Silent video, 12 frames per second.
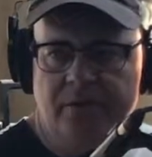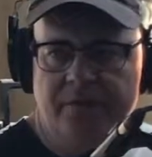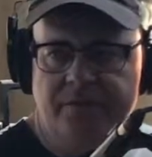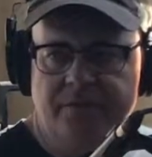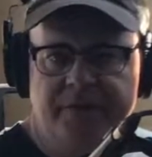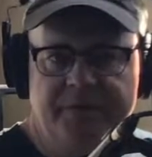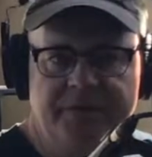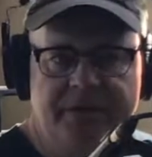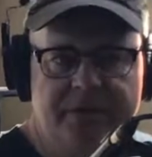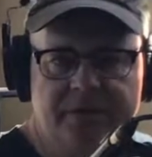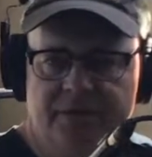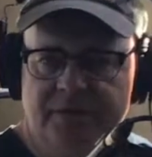or
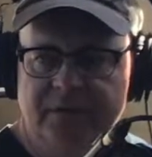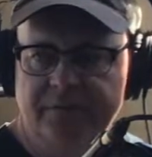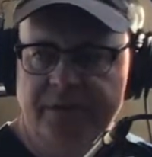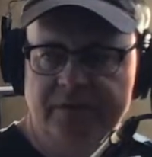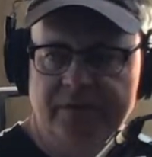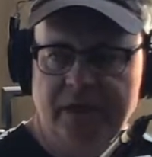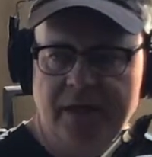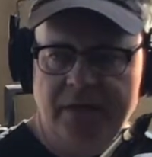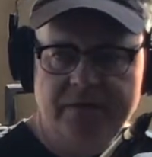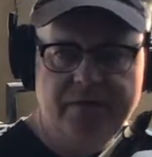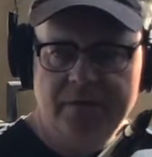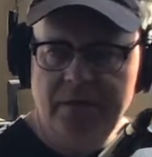50 or
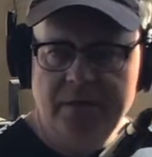75,